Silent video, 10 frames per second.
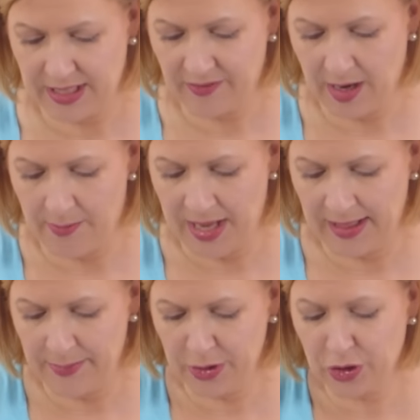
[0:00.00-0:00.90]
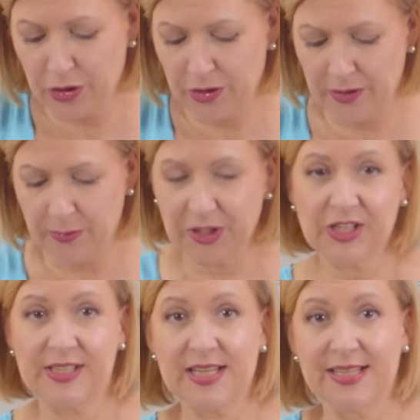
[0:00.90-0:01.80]
I've got my lemon curd, which
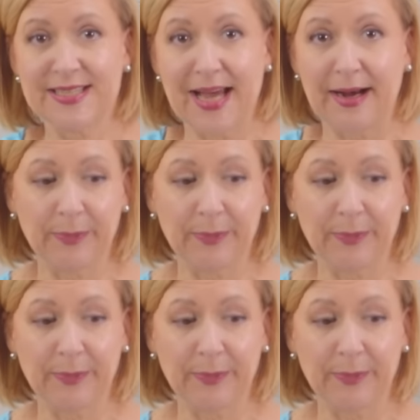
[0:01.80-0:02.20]
is set up